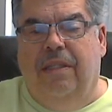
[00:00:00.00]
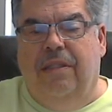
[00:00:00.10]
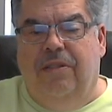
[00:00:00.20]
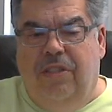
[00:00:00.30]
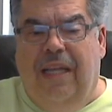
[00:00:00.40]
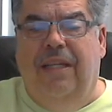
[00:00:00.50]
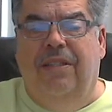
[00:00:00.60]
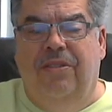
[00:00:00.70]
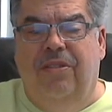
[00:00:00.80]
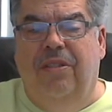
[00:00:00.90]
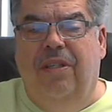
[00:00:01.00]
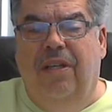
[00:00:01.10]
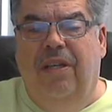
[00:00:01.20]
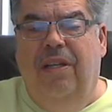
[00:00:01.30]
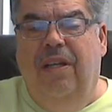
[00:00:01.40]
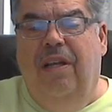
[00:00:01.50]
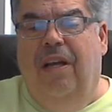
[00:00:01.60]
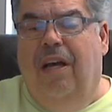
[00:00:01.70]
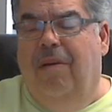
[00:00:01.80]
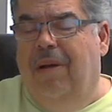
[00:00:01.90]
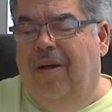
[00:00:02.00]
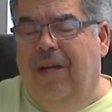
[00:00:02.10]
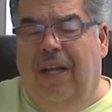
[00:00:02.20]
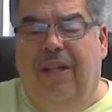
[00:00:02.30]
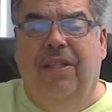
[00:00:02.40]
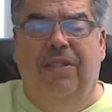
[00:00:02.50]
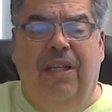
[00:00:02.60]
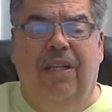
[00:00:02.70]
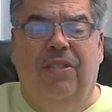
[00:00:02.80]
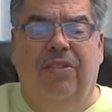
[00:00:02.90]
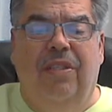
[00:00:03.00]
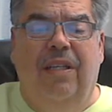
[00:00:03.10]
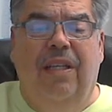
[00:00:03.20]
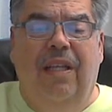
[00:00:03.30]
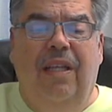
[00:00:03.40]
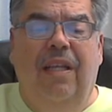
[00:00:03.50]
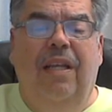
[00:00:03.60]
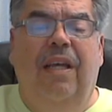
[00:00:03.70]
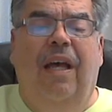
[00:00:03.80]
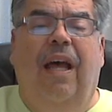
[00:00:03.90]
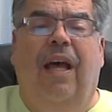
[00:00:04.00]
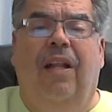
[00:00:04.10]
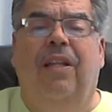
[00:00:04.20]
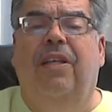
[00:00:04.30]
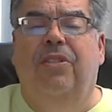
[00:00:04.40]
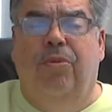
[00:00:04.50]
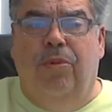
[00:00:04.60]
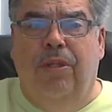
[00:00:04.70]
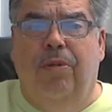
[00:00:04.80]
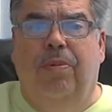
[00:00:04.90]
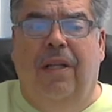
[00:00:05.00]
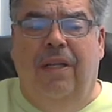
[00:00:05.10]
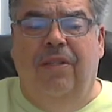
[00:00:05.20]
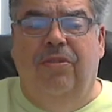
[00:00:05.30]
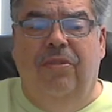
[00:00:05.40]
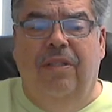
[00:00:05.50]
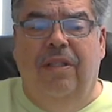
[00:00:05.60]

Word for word: says about hell is this hell is a real place.